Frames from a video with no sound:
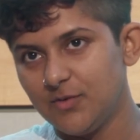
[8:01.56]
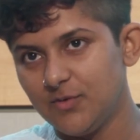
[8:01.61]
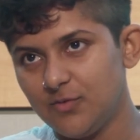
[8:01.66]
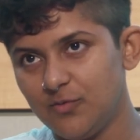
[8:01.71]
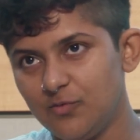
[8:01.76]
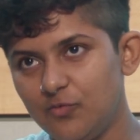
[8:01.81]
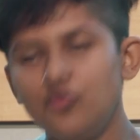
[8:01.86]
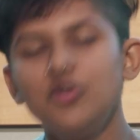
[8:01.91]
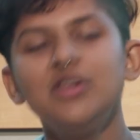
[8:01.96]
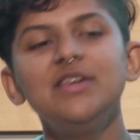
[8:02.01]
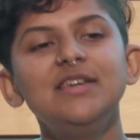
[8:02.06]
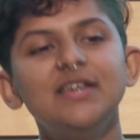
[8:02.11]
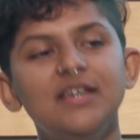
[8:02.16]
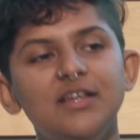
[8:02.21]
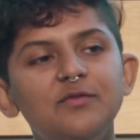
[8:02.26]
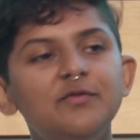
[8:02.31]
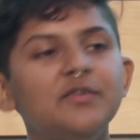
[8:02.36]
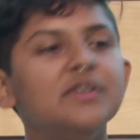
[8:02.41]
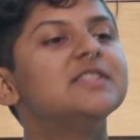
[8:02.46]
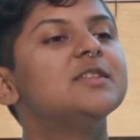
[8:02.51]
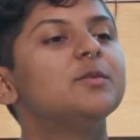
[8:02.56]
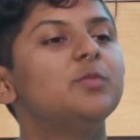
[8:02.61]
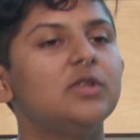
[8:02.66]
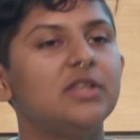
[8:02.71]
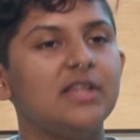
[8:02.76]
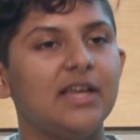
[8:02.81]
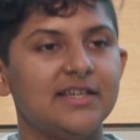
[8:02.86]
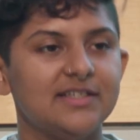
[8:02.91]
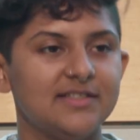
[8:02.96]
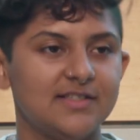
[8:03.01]

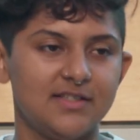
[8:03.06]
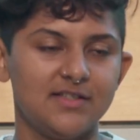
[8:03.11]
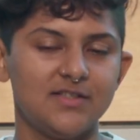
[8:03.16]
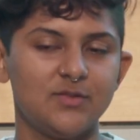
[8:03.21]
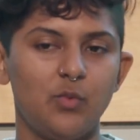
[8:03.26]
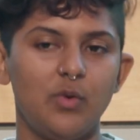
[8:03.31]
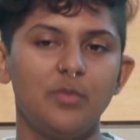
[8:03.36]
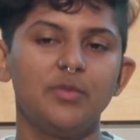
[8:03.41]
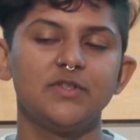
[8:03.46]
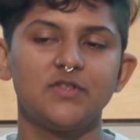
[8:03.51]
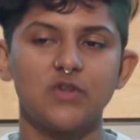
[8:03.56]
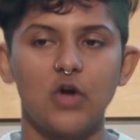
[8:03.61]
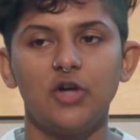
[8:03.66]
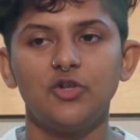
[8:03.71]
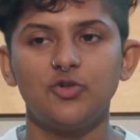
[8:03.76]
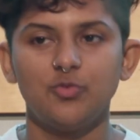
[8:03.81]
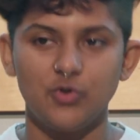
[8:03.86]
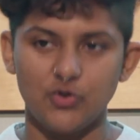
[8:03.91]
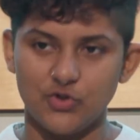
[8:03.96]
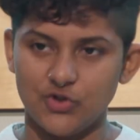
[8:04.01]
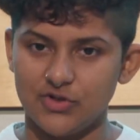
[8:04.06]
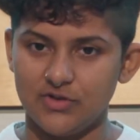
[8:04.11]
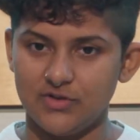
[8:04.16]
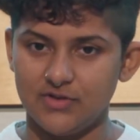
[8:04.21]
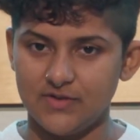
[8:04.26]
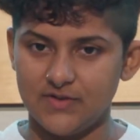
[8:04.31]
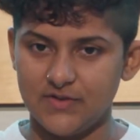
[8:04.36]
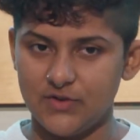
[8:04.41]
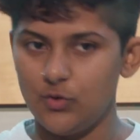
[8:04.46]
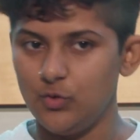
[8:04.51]
re-invisibilizes women's
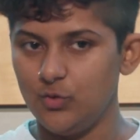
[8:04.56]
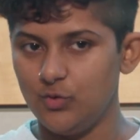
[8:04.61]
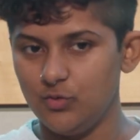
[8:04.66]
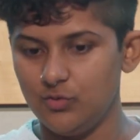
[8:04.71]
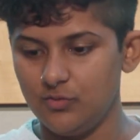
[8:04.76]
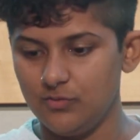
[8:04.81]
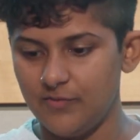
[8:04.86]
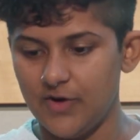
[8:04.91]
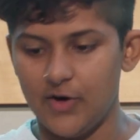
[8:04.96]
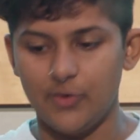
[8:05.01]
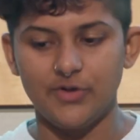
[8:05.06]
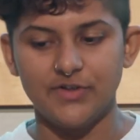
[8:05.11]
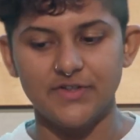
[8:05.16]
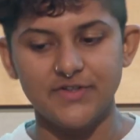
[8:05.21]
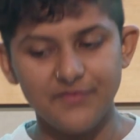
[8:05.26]
contributions to various